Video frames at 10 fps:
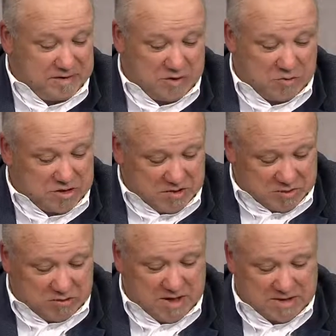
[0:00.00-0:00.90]
So it
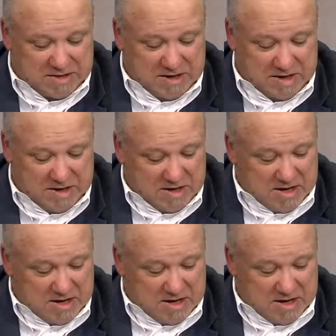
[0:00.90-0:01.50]
was great to see